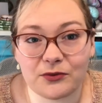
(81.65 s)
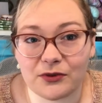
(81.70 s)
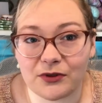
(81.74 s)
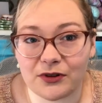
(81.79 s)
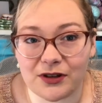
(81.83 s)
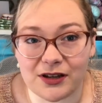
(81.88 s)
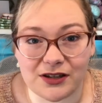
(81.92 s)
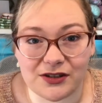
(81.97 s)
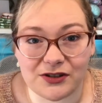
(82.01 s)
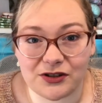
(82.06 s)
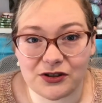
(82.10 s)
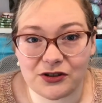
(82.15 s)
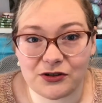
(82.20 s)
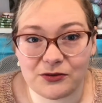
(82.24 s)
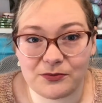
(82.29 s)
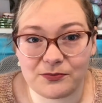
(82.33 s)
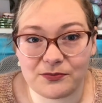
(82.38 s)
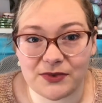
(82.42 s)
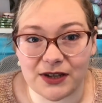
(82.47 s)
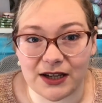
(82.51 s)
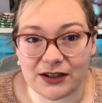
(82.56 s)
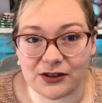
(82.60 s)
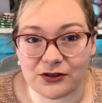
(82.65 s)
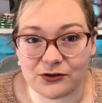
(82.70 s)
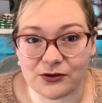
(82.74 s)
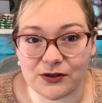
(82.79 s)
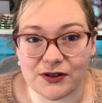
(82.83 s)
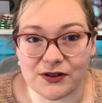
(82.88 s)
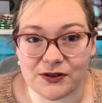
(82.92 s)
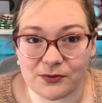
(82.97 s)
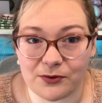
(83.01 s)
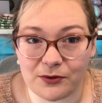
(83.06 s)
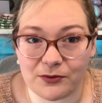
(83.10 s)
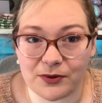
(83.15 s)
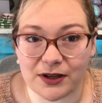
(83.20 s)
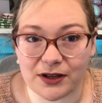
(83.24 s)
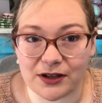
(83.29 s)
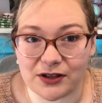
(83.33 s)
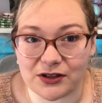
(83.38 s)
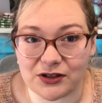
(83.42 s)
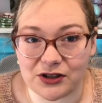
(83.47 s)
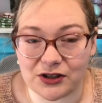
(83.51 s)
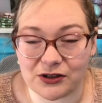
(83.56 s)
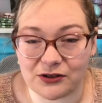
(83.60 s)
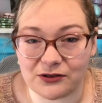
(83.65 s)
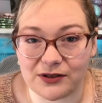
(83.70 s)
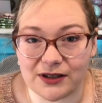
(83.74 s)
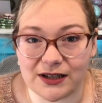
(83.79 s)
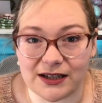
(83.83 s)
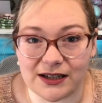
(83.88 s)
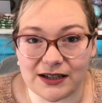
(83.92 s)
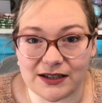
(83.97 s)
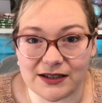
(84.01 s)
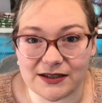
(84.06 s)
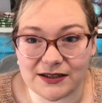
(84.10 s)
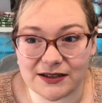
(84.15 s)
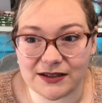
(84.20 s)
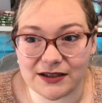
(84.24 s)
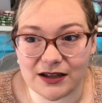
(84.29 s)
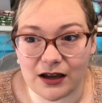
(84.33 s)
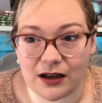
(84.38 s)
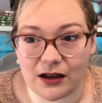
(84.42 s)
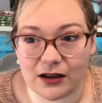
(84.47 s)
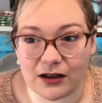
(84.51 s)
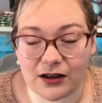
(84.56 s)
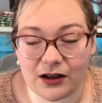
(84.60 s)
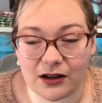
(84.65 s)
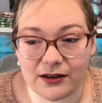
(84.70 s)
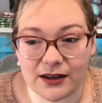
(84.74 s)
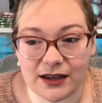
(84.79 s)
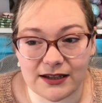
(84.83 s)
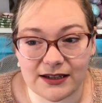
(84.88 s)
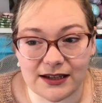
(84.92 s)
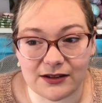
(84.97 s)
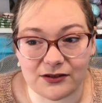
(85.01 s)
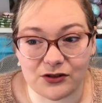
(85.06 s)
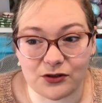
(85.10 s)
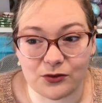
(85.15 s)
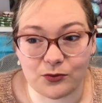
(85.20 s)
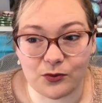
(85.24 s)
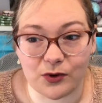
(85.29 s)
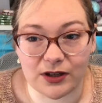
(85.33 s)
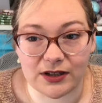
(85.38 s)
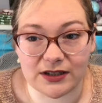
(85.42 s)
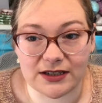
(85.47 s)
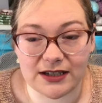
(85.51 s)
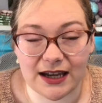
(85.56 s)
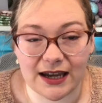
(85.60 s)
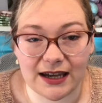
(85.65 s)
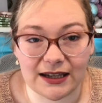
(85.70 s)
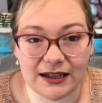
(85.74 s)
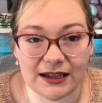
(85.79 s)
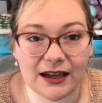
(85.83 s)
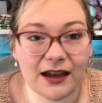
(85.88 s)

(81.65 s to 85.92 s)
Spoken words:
it's too dangerous, what we're going to do is cut that down to 1 day.